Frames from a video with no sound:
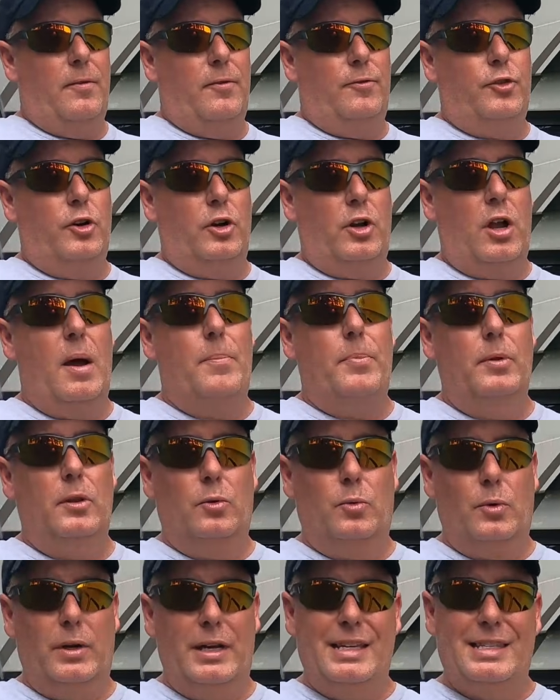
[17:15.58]
For a couple
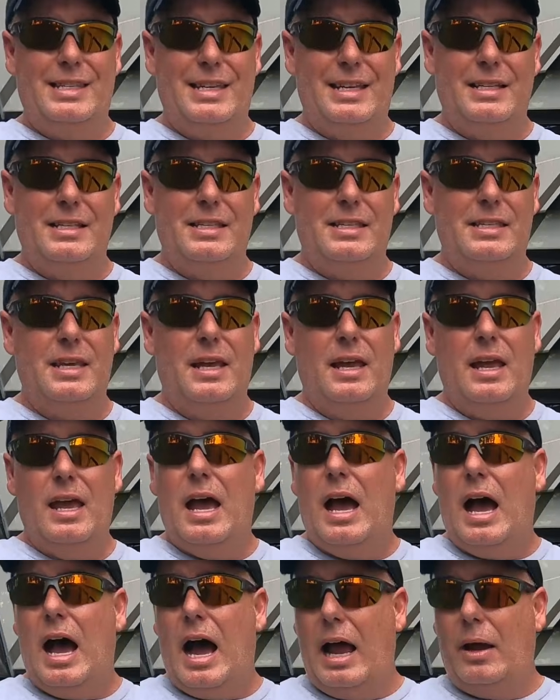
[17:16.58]
of reasons,
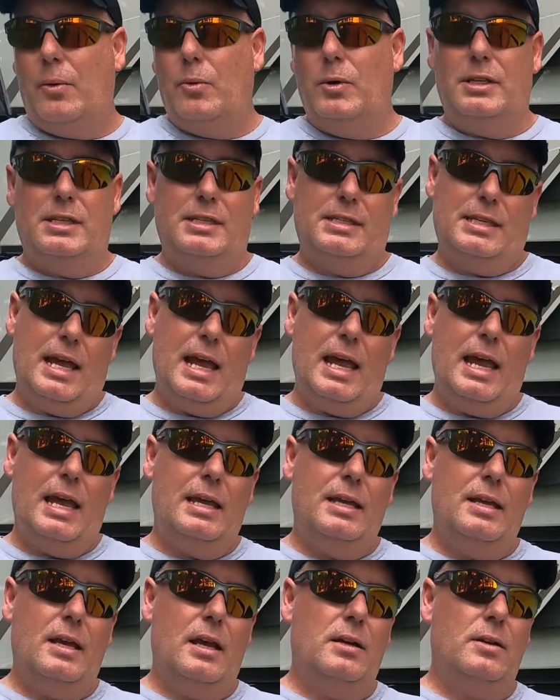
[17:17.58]
I would
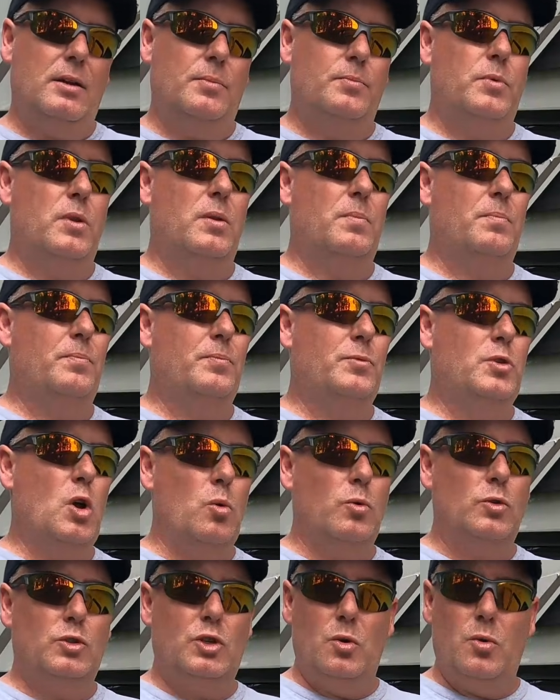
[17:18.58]
say
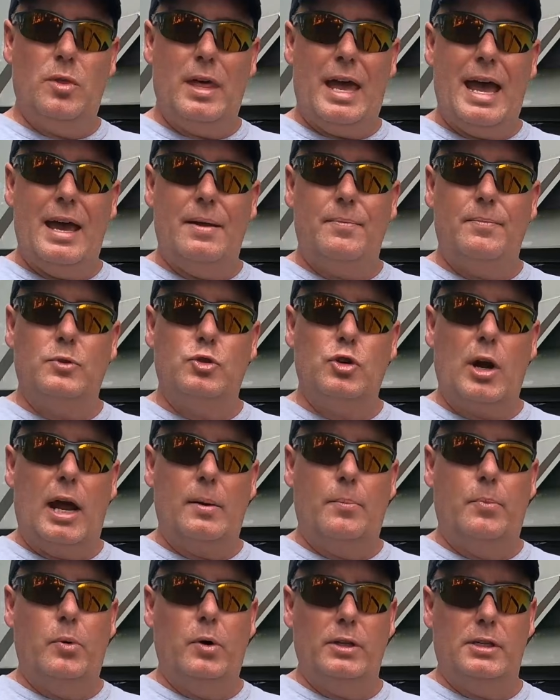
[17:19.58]
don't do that. Try
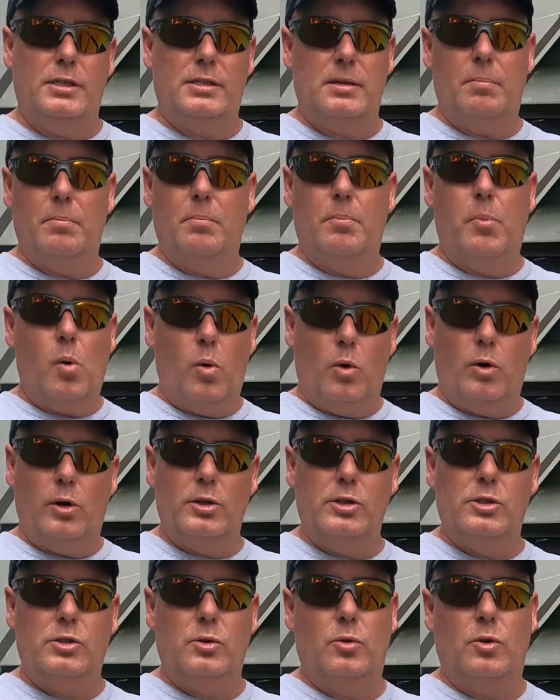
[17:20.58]
to put some
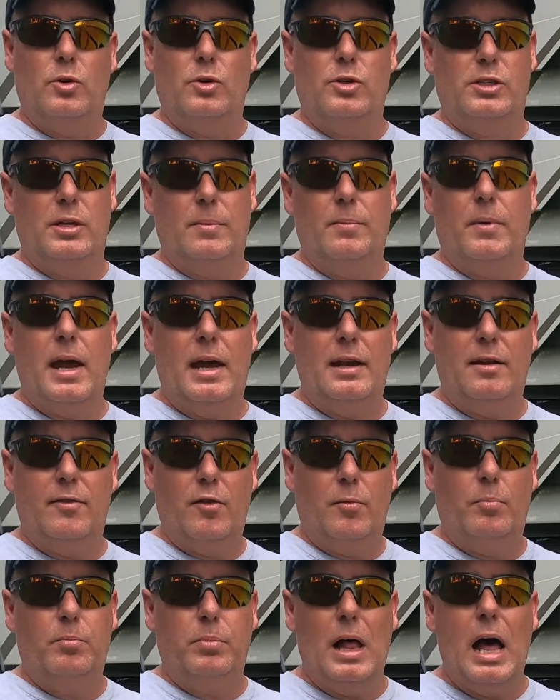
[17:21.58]
boards or some kind of
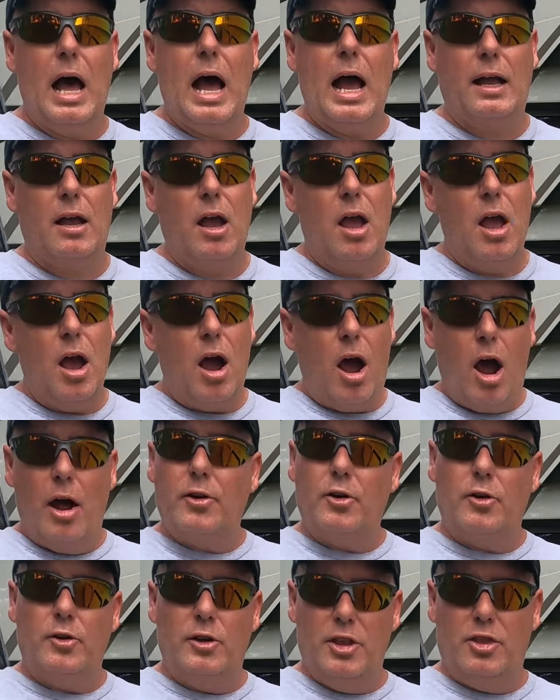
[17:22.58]
a block
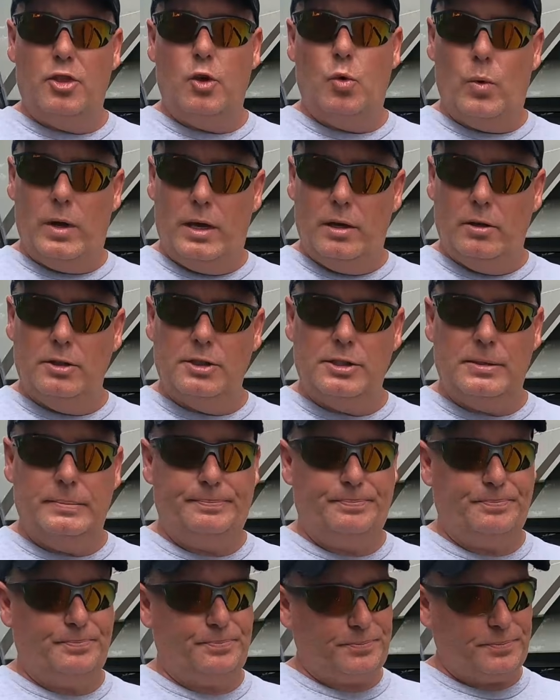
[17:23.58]
underneath the wheels.
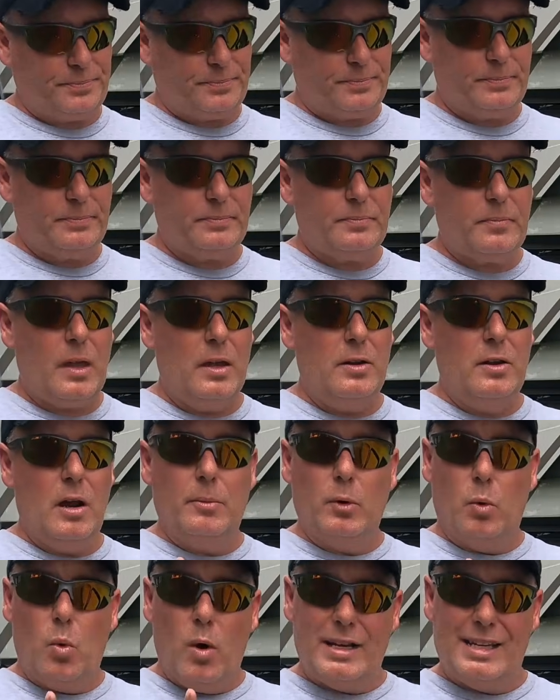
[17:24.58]

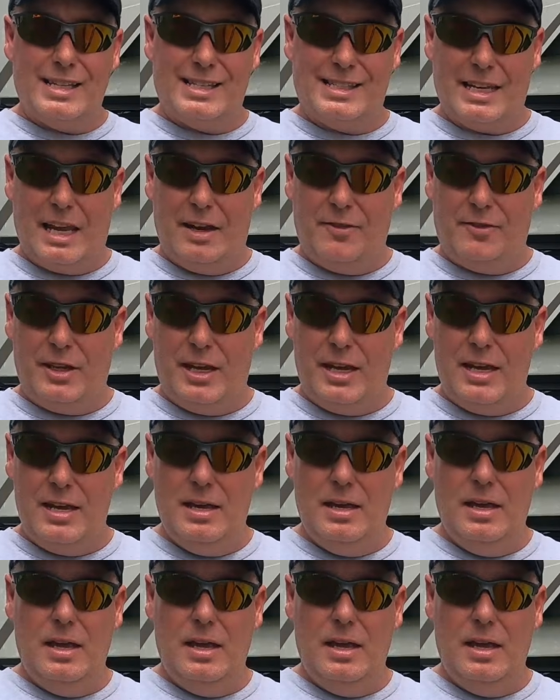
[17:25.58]
Number one is safety.